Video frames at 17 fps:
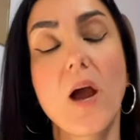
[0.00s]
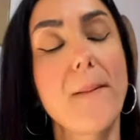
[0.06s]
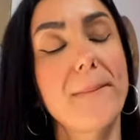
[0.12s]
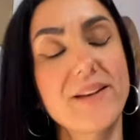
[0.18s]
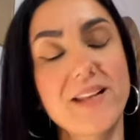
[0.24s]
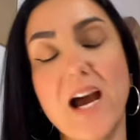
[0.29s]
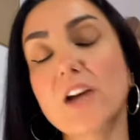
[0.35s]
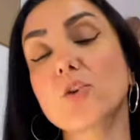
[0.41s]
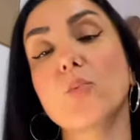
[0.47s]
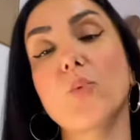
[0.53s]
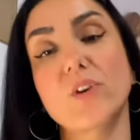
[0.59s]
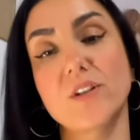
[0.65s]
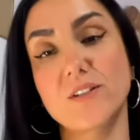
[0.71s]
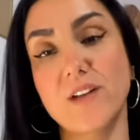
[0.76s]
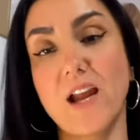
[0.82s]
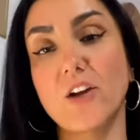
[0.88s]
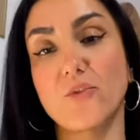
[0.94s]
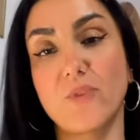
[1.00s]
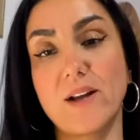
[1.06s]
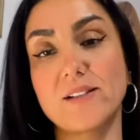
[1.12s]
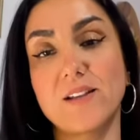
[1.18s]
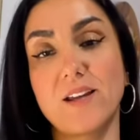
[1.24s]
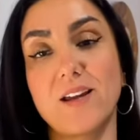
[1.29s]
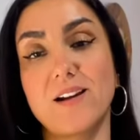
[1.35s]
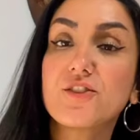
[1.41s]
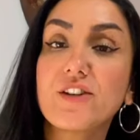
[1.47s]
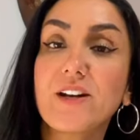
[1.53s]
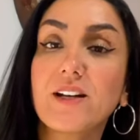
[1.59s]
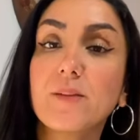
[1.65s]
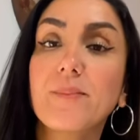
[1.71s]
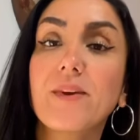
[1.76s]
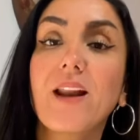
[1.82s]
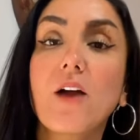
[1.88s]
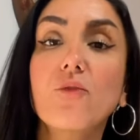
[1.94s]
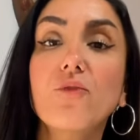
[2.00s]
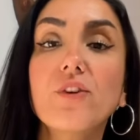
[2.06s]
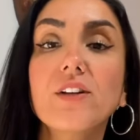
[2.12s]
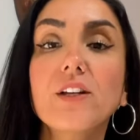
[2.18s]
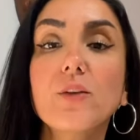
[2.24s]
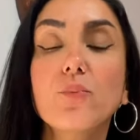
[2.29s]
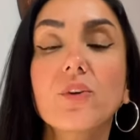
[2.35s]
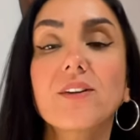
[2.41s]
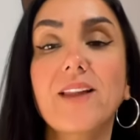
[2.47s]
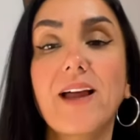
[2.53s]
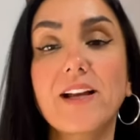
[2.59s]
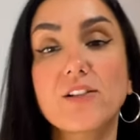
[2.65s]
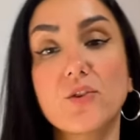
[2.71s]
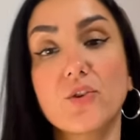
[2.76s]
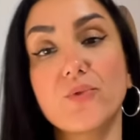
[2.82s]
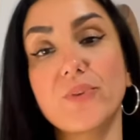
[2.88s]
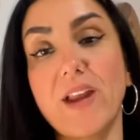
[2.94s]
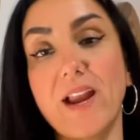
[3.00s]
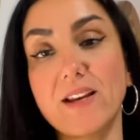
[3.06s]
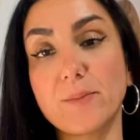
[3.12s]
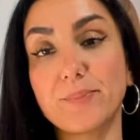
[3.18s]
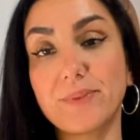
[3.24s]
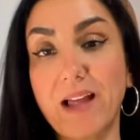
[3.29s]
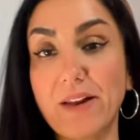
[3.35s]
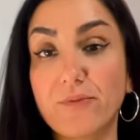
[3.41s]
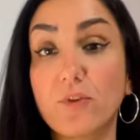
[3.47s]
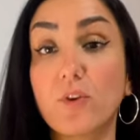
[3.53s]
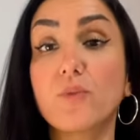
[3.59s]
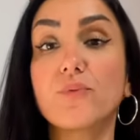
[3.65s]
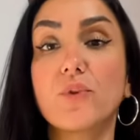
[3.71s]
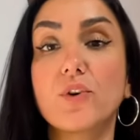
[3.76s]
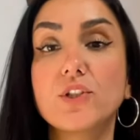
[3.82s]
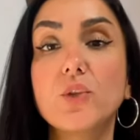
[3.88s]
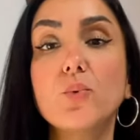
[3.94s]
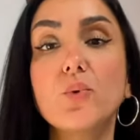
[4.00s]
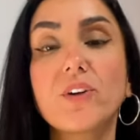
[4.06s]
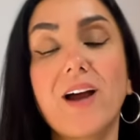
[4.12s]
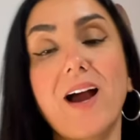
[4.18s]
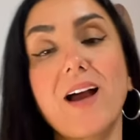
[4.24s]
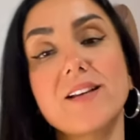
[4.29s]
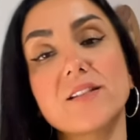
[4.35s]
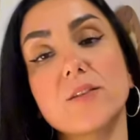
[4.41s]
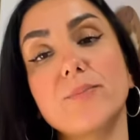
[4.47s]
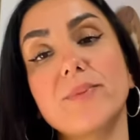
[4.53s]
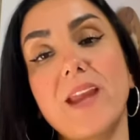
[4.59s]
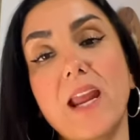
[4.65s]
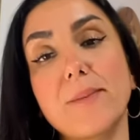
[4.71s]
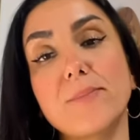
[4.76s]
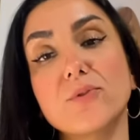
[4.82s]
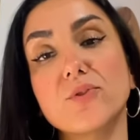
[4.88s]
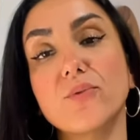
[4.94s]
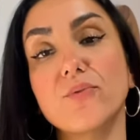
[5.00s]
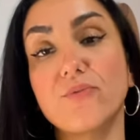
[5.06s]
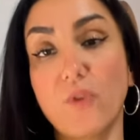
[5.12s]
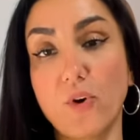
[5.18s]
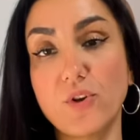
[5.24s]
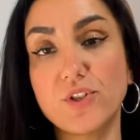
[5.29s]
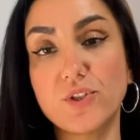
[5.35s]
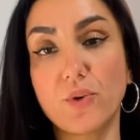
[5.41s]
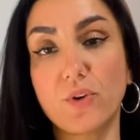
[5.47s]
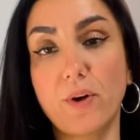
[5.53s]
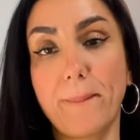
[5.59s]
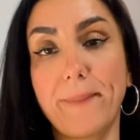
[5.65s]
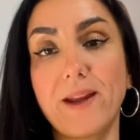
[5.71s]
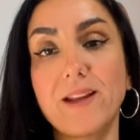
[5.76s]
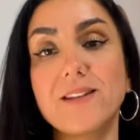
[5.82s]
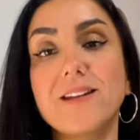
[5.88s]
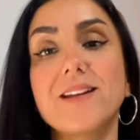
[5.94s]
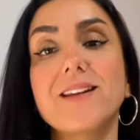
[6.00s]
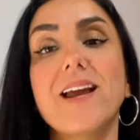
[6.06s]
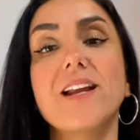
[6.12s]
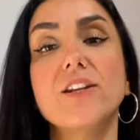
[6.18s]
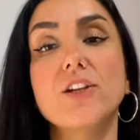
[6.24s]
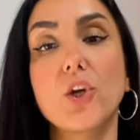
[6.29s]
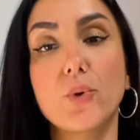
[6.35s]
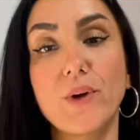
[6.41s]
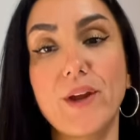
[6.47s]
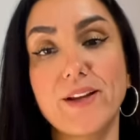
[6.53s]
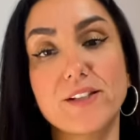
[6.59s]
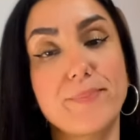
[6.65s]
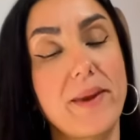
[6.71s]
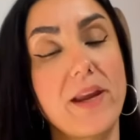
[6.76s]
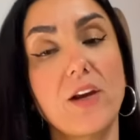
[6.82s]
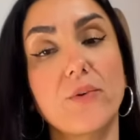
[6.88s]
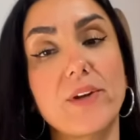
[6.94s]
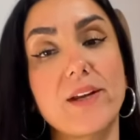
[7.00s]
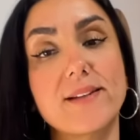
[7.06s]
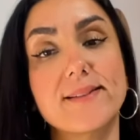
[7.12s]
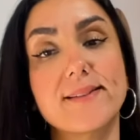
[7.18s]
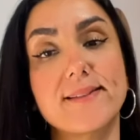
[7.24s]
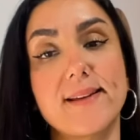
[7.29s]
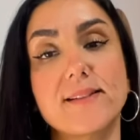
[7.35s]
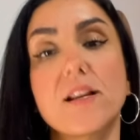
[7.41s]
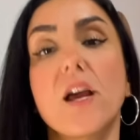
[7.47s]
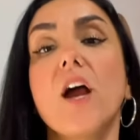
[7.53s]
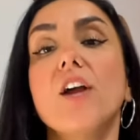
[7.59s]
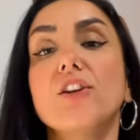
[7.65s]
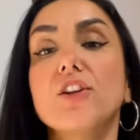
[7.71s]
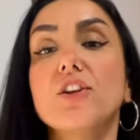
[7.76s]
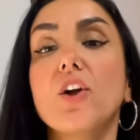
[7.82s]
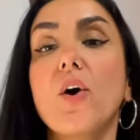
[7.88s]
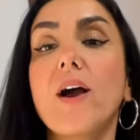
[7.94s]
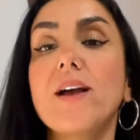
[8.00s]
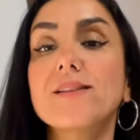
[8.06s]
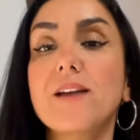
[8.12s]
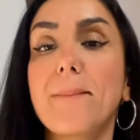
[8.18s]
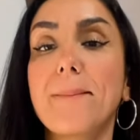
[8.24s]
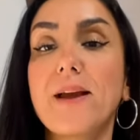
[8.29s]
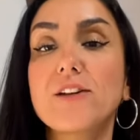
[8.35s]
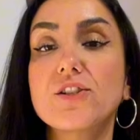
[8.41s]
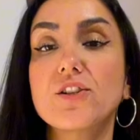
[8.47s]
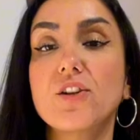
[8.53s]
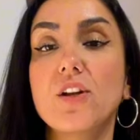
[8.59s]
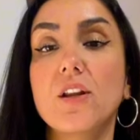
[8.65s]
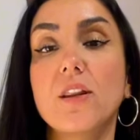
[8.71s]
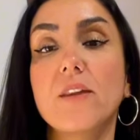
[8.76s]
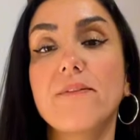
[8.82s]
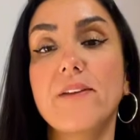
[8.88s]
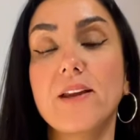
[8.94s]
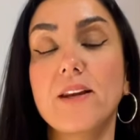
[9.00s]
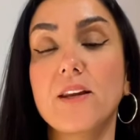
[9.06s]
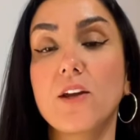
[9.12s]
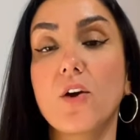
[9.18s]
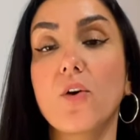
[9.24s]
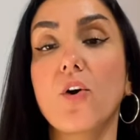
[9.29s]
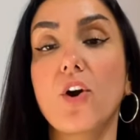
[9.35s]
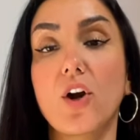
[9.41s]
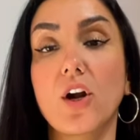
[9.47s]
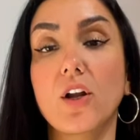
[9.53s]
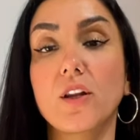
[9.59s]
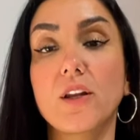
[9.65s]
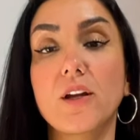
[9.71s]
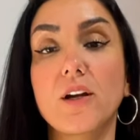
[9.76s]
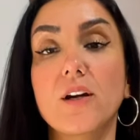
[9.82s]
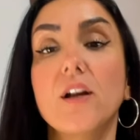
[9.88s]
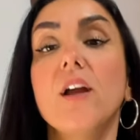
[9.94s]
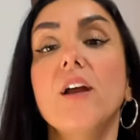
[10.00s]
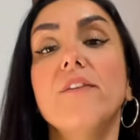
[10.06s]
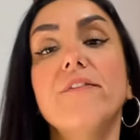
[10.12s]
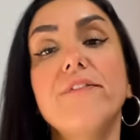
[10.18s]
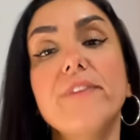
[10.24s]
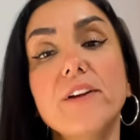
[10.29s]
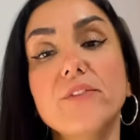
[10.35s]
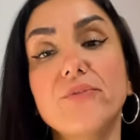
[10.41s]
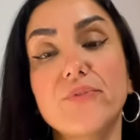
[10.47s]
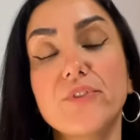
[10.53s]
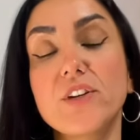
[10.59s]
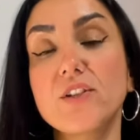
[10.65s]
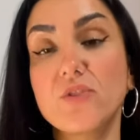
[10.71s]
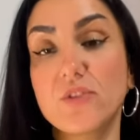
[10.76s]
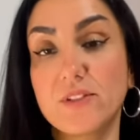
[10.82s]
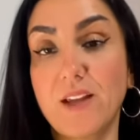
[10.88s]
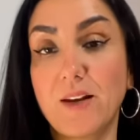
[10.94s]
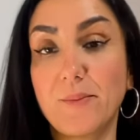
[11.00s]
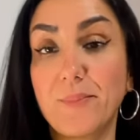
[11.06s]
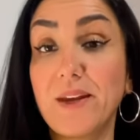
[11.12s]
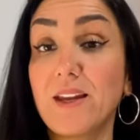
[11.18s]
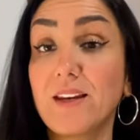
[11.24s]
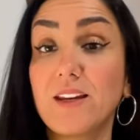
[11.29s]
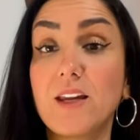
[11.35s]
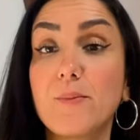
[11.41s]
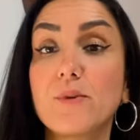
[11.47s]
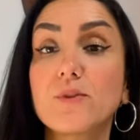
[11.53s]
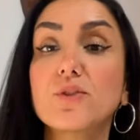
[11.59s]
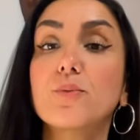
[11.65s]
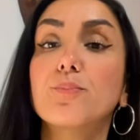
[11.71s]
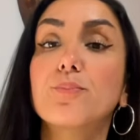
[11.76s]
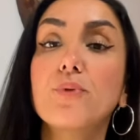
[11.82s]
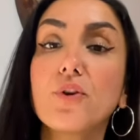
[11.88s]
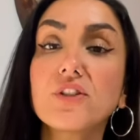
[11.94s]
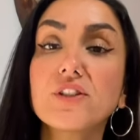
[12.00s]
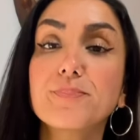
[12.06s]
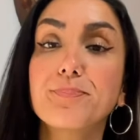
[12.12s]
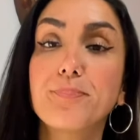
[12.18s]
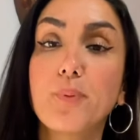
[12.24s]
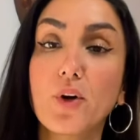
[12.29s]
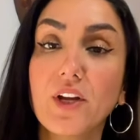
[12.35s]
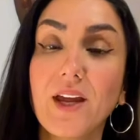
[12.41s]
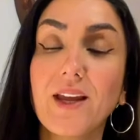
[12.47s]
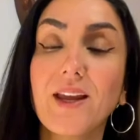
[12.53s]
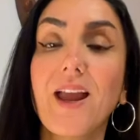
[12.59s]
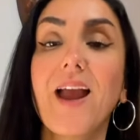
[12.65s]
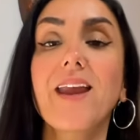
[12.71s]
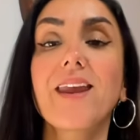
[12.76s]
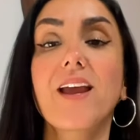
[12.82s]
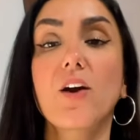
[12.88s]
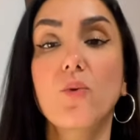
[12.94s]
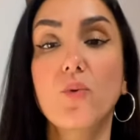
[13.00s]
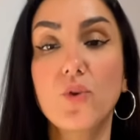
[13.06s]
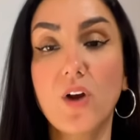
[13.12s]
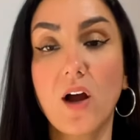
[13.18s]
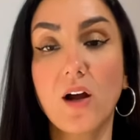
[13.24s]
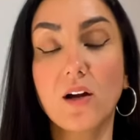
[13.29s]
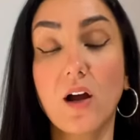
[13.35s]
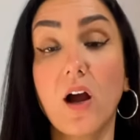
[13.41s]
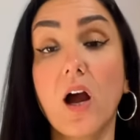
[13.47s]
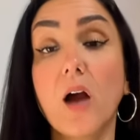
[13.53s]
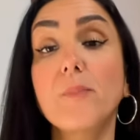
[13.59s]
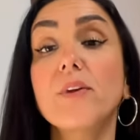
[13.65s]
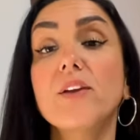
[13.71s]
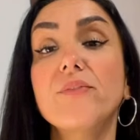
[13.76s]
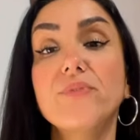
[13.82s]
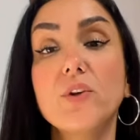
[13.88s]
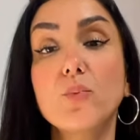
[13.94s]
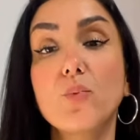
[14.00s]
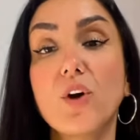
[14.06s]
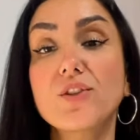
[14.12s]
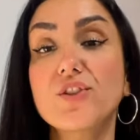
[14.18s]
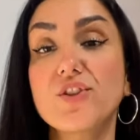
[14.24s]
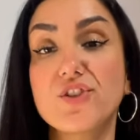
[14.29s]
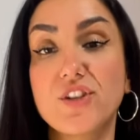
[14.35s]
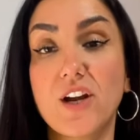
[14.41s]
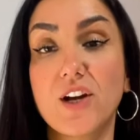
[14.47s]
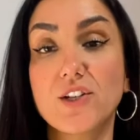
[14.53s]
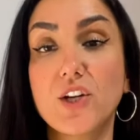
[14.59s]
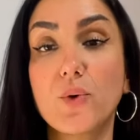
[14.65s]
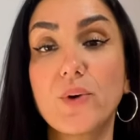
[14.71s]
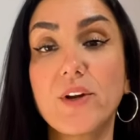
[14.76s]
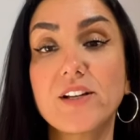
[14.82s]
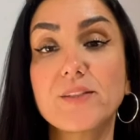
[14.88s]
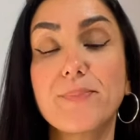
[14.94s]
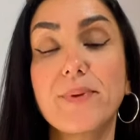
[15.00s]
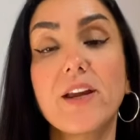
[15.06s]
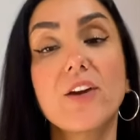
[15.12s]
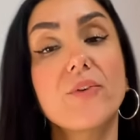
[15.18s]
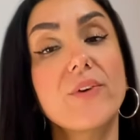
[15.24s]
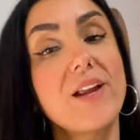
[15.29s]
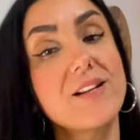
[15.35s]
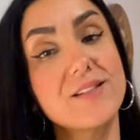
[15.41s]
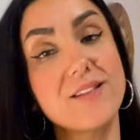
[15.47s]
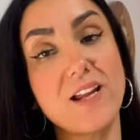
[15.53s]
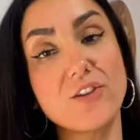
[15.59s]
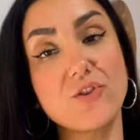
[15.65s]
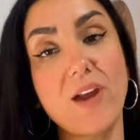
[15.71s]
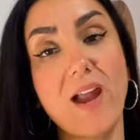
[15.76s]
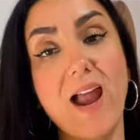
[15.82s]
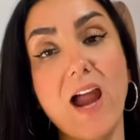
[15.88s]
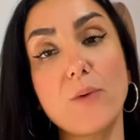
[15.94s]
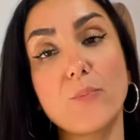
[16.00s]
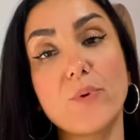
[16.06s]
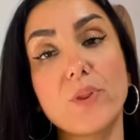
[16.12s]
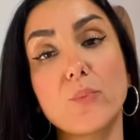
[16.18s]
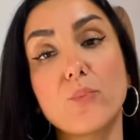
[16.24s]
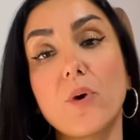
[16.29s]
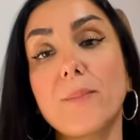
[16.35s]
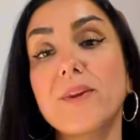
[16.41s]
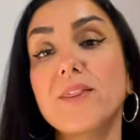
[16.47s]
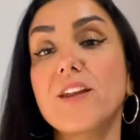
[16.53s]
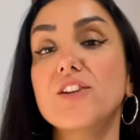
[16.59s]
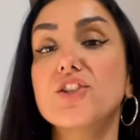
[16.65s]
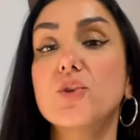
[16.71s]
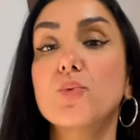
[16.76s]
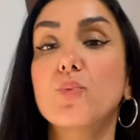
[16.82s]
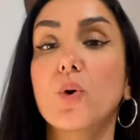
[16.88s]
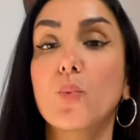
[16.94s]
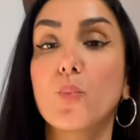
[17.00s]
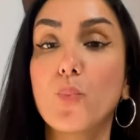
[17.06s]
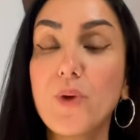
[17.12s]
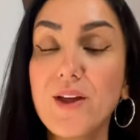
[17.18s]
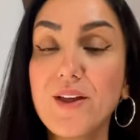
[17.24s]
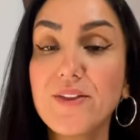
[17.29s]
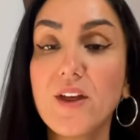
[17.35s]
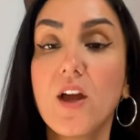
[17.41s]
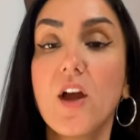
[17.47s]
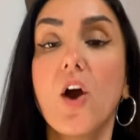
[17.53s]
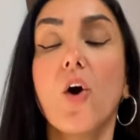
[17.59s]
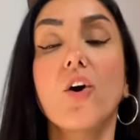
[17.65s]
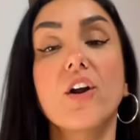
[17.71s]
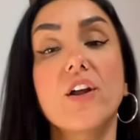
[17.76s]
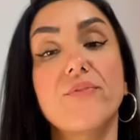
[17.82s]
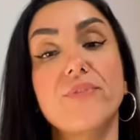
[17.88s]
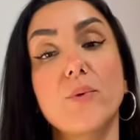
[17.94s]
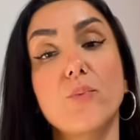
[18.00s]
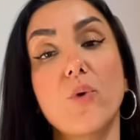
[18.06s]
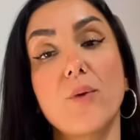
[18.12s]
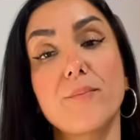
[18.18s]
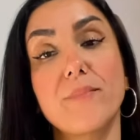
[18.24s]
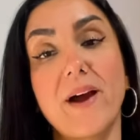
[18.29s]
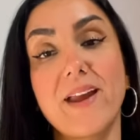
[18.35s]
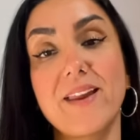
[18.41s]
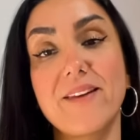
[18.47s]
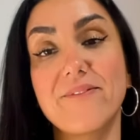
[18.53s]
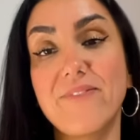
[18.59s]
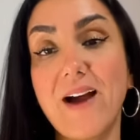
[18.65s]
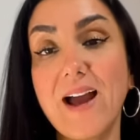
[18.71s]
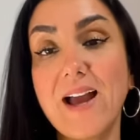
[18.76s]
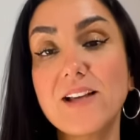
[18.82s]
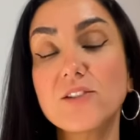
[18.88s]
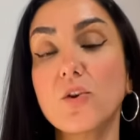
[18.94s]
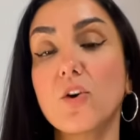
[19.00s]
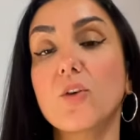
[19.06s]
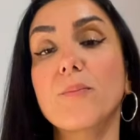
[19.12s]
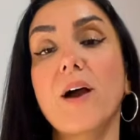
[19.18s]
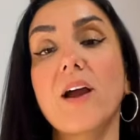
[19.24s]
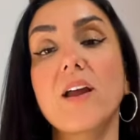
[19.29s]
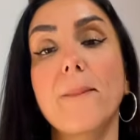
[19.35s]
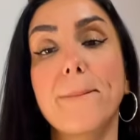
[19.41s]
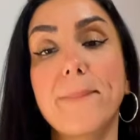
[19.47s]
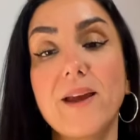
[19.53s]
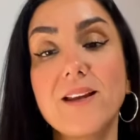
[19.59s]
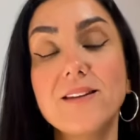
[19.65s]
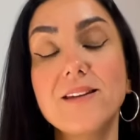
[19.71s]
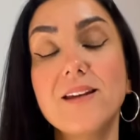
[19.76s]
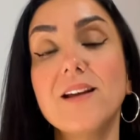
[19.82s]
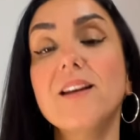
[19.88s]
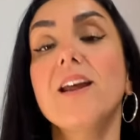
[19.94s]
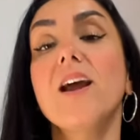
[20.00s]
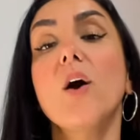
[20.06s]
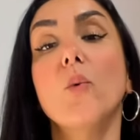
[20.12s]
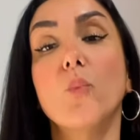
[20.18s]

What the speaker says: But I don't want to digress here. Gentlemen, I really would like to create a platform for you guys to be able to voice your opinion and your experiences. You know, as I mentioned in the video earlier, feel free to send me an email to brooksbooking@yahoo.com if you want to share your experience that you had with a woman that you were with, or if you want my advice or my opinion.